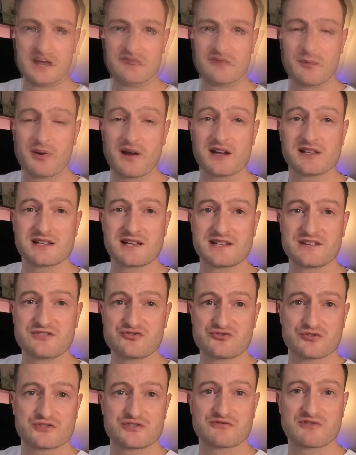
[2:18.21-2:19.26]
The pilot and
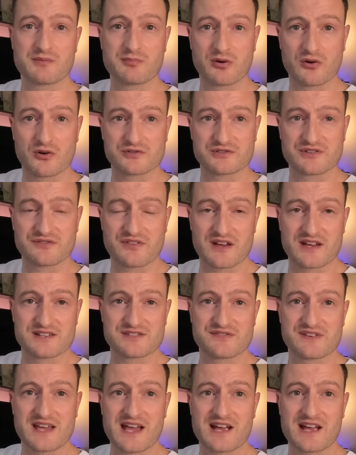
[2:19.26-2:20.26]
instructor reported that as the